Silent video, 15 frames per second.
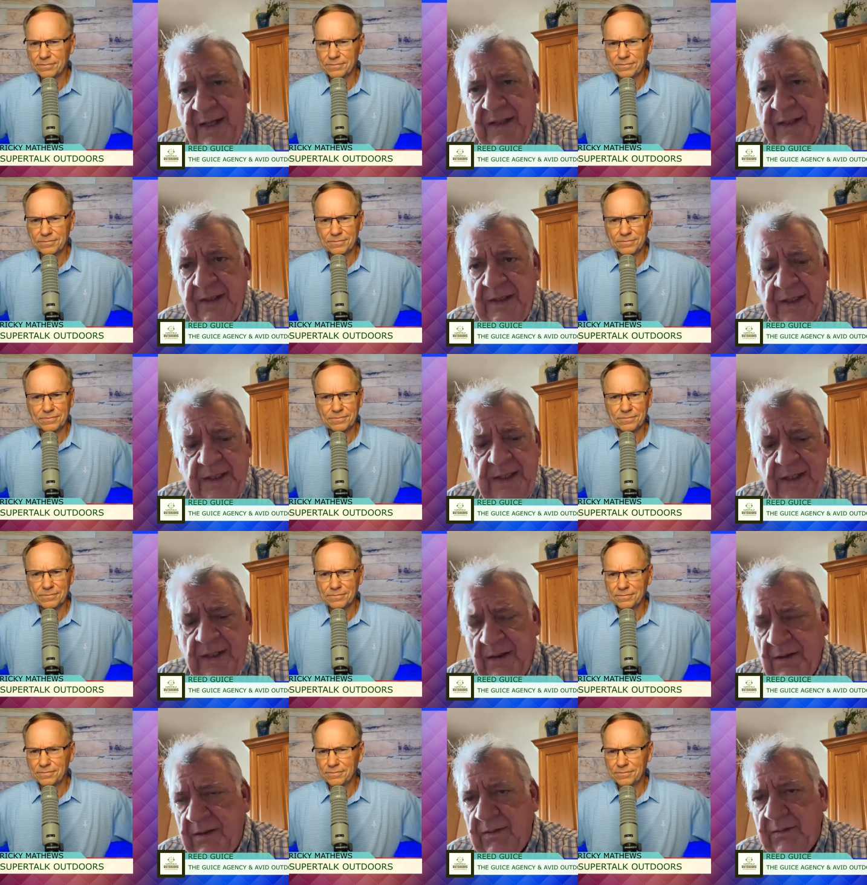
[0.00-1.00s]
Speaker 1: it
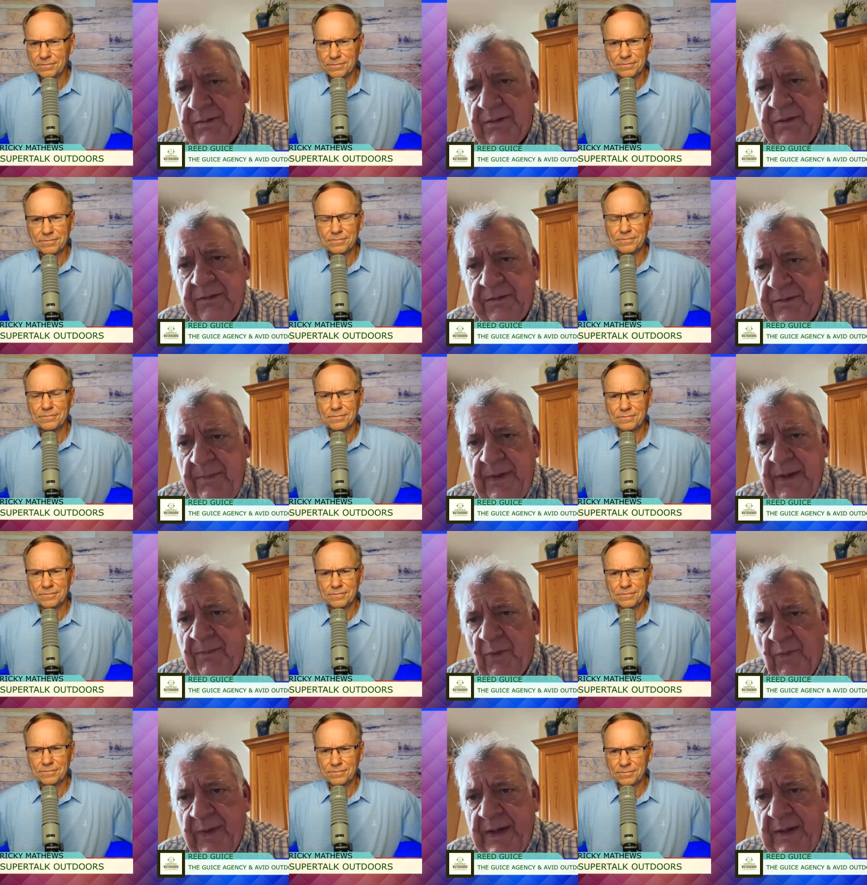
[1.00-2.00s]
killed so many
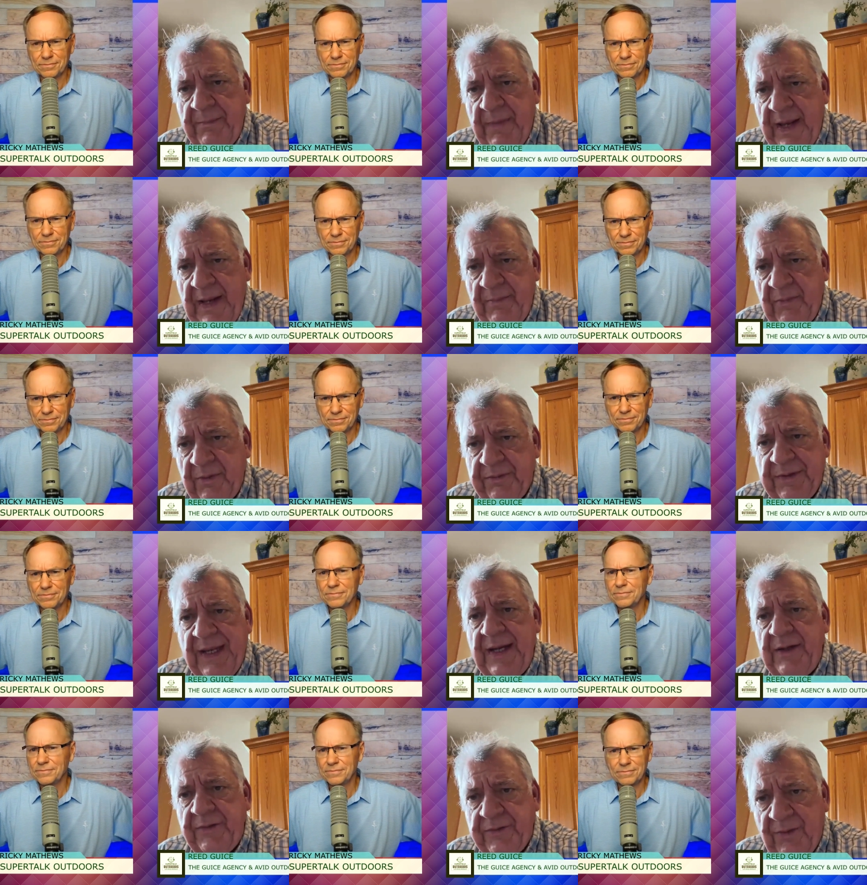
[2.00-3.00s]
marine mammals
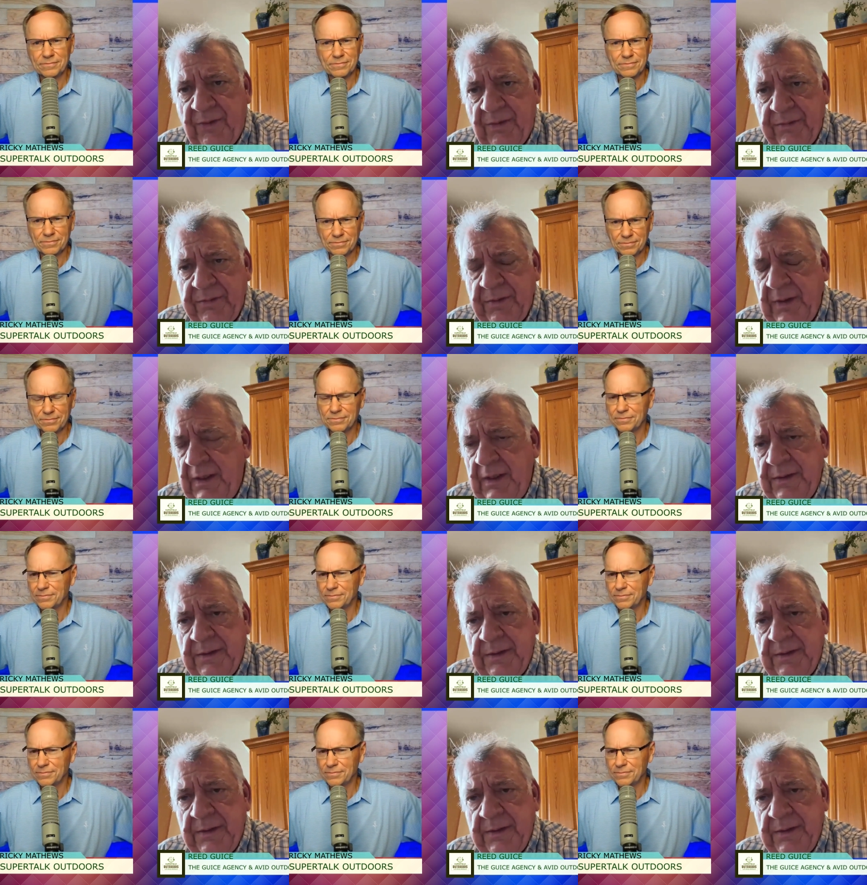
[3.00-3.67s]
and turtles.